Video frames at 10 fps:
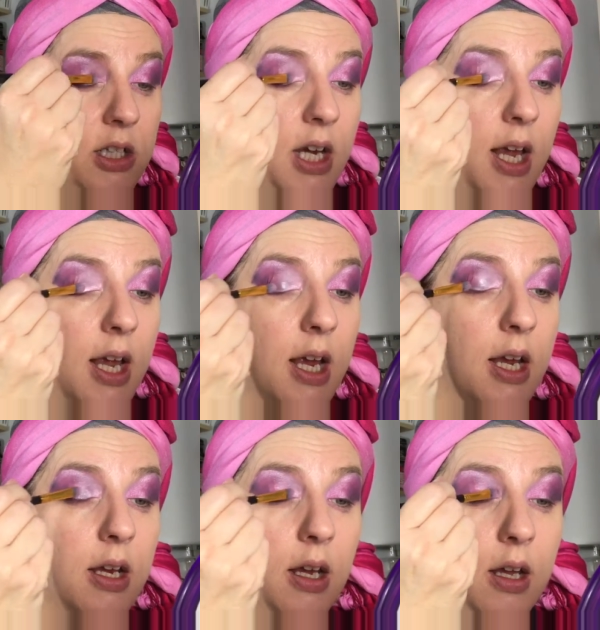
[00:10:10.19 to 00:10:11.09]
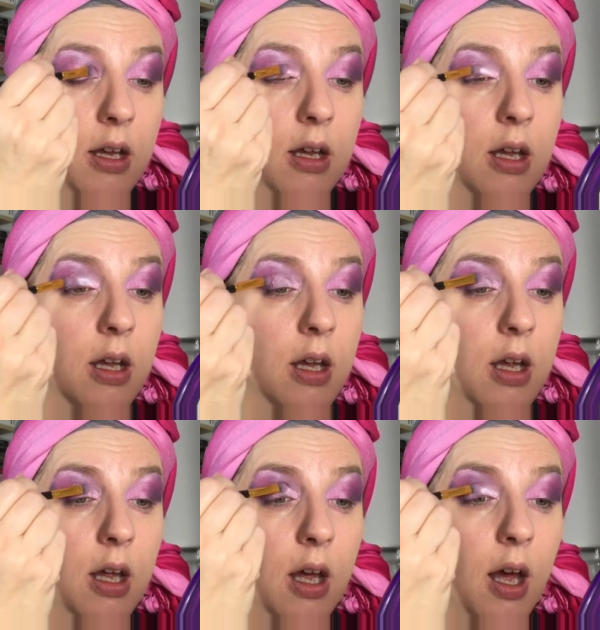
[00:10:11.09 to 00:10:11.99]
shade
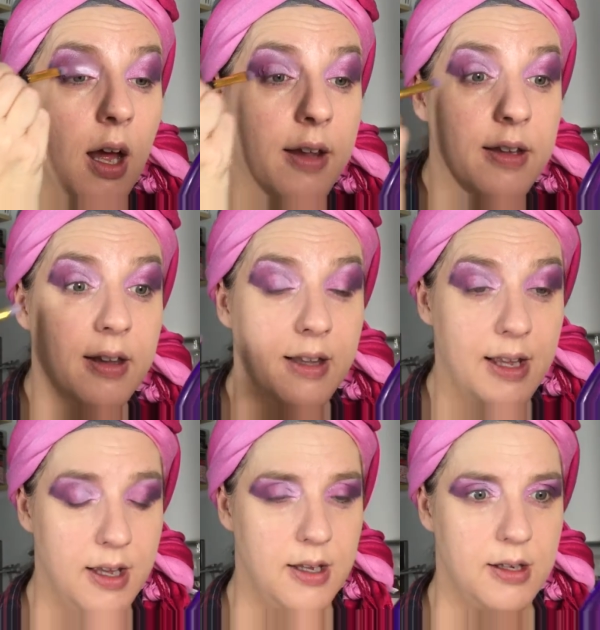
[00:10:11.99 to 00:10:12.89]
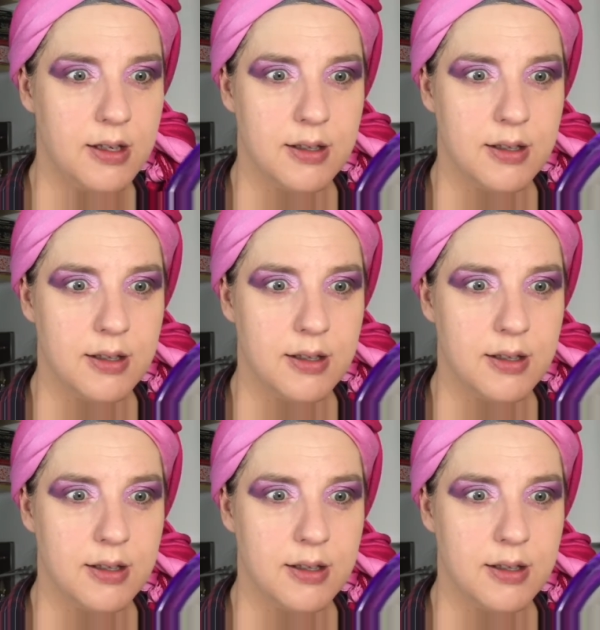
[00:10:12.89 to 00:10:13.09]
on the lid,